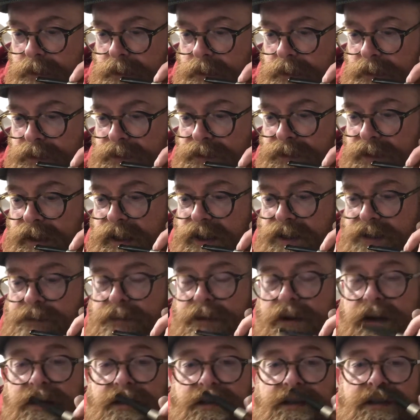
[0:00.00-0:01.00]
sing its
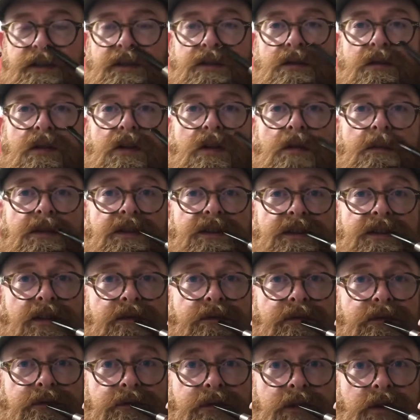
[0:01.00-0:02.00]
praises, so I got
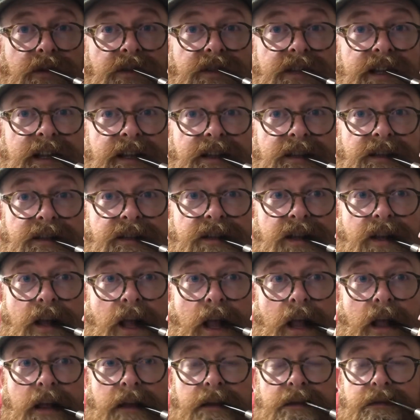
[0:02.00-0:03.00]
myself a few tins.
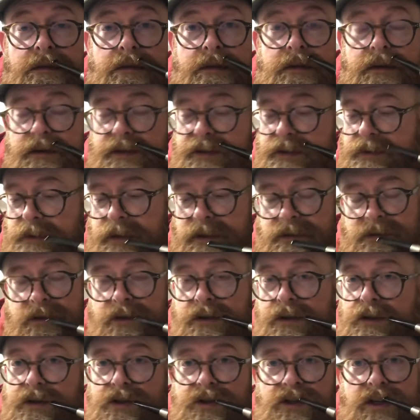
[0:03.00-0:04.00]
It's
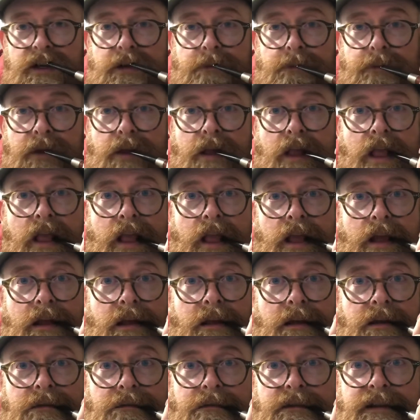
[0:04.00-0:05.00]
dirt cheap
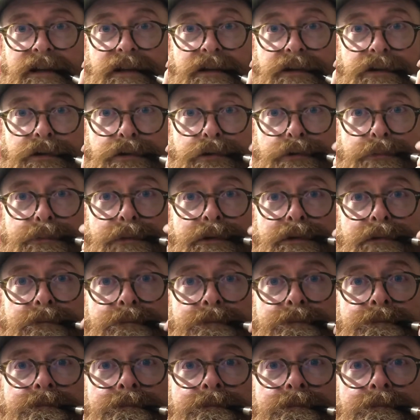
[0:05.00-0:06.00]
in Europe,
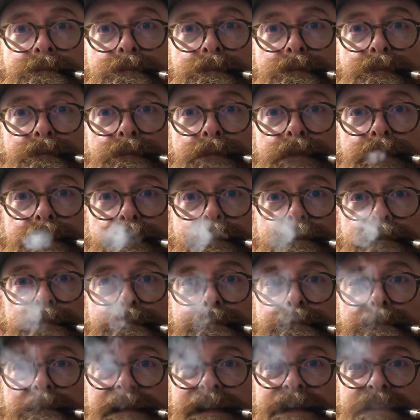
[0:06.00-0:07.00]

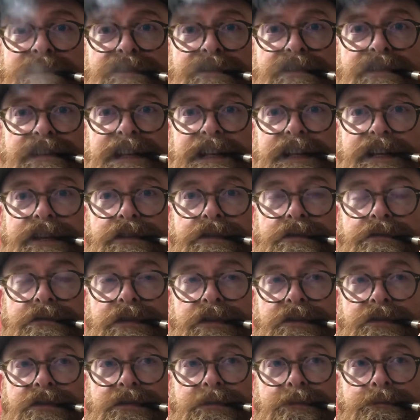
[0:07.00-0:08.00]
less than
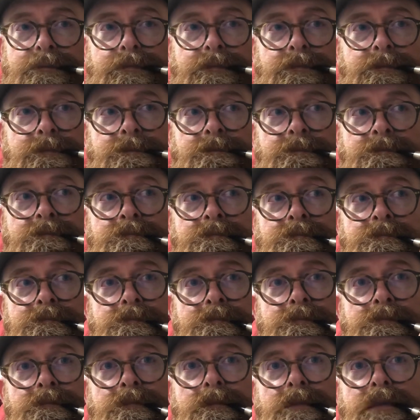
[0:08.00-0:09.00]
€10,
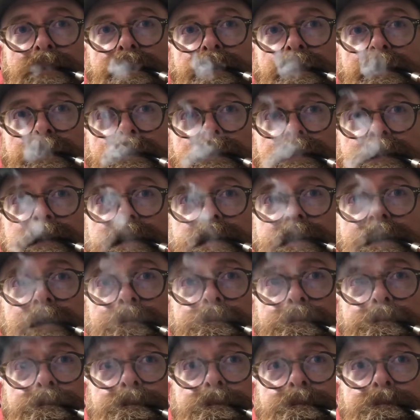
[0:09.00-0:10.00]
and
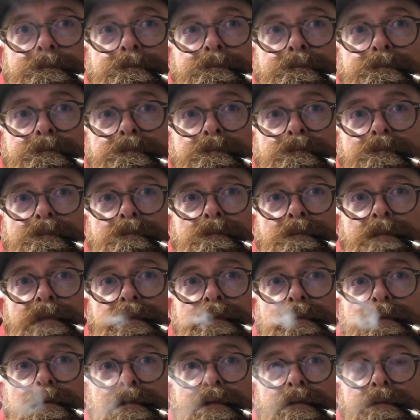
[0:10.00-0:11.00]

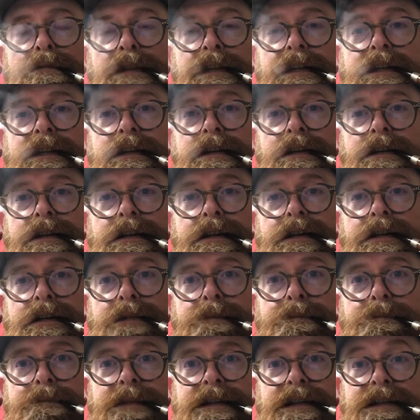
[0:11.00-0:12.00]
thought, well, it can't
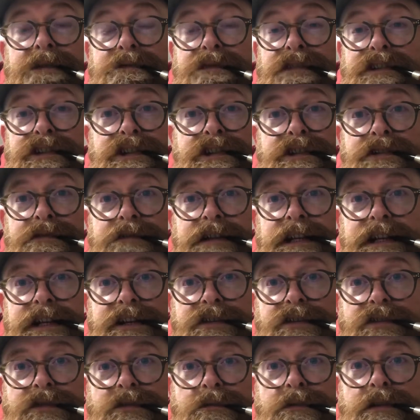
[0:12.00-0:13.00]
hurt. And Virginia age
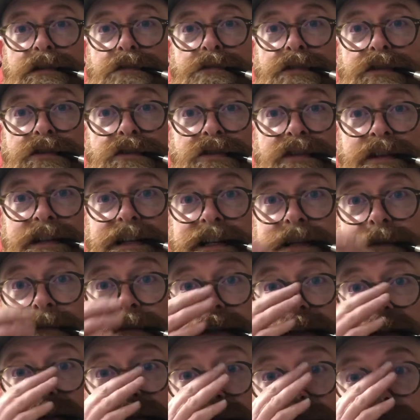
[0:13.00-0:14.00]
as well, usually
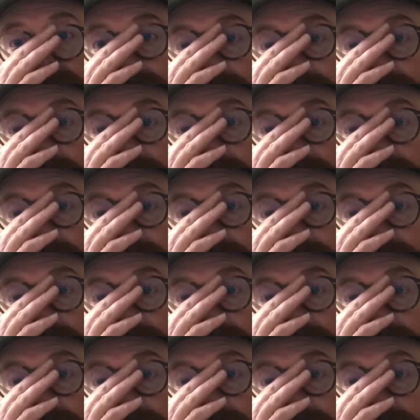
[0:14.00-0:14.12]
anyway. So